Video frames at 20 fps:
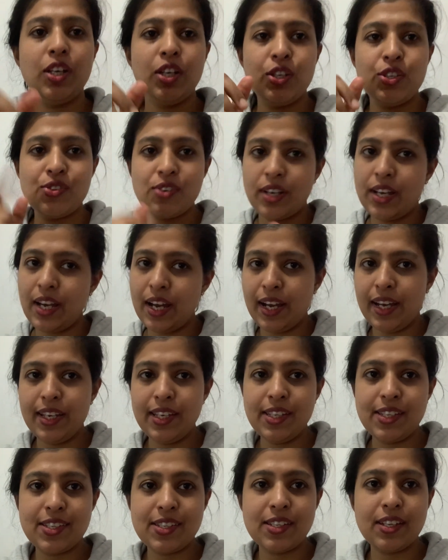So
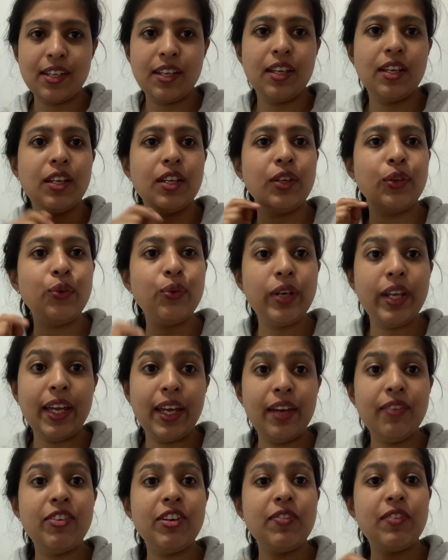guys, today
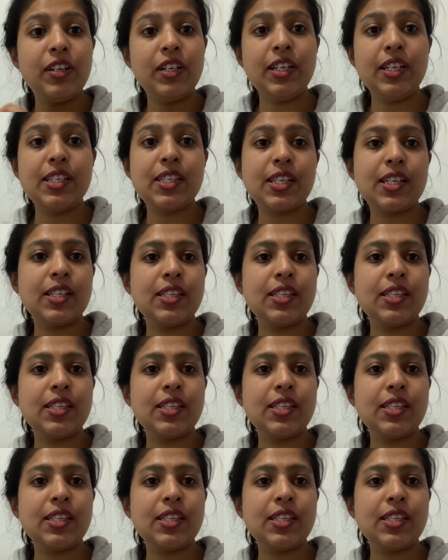we will discuss